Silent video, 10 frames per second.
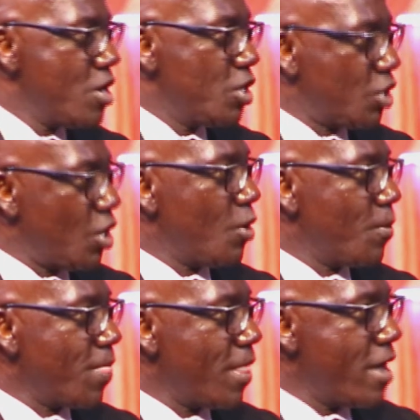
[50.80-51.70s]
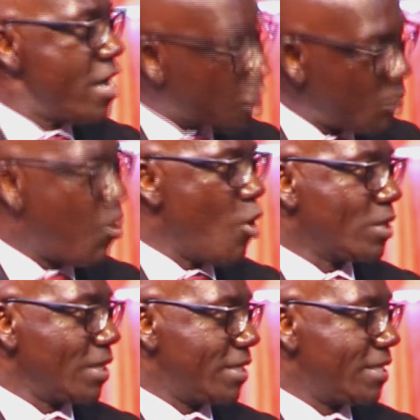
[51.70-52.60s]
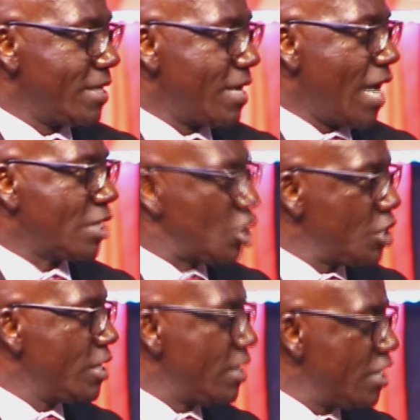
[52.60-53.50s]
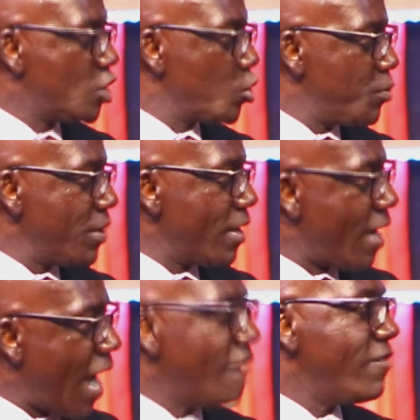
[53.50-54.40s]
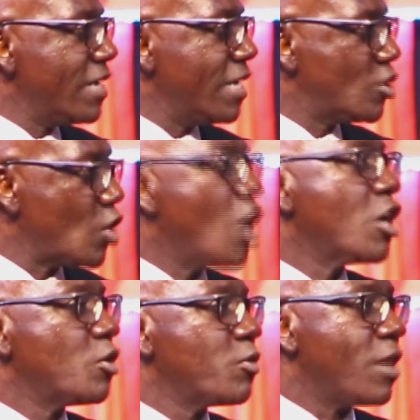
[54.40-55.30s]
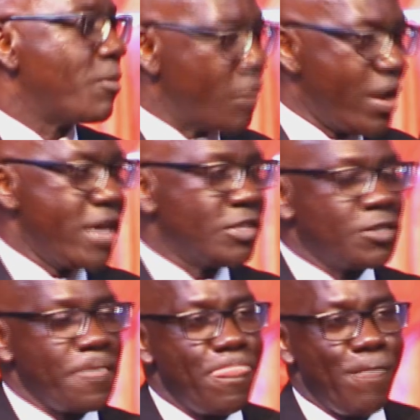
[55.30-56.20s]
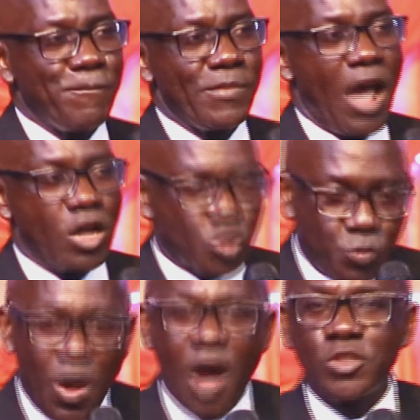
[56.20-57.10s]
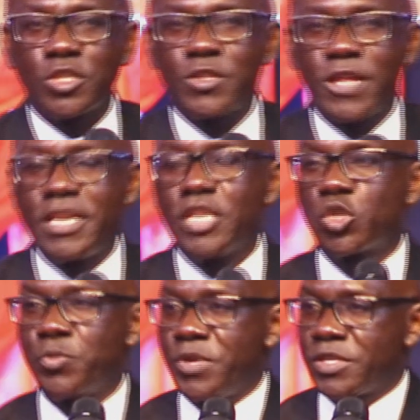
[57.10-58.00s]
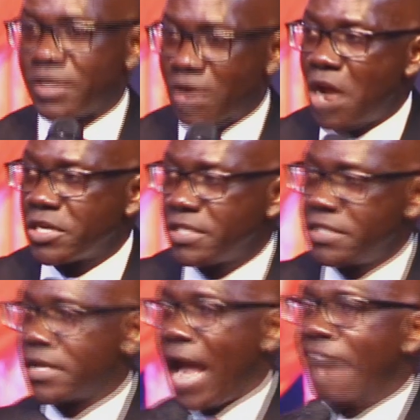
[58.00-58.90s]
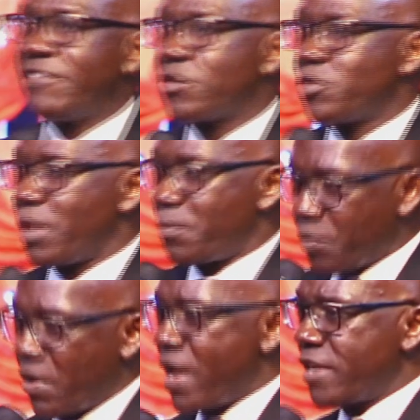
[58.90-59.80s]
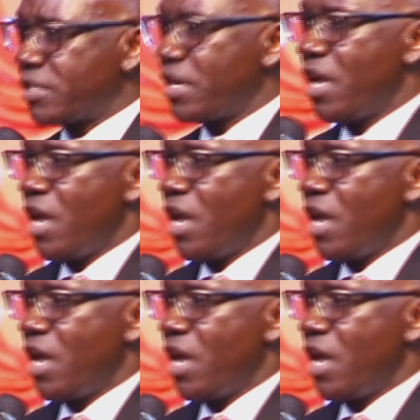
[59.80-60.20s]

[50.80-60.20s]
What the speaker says: So it's important. Our children need to be covered and surrounded with our prayers. Our spouses, they need to be surrounded, covered with our prayers.